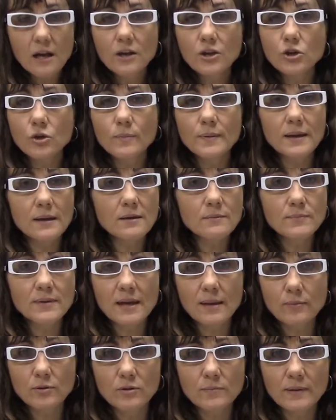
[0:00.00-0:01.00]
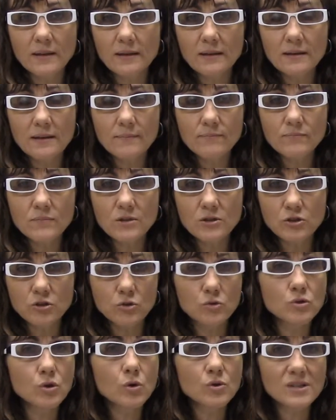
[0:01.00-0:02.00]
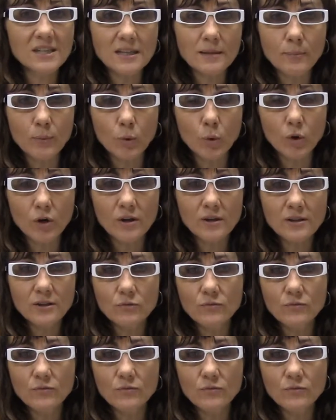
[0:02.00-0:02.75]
You'll be able to do those at the board.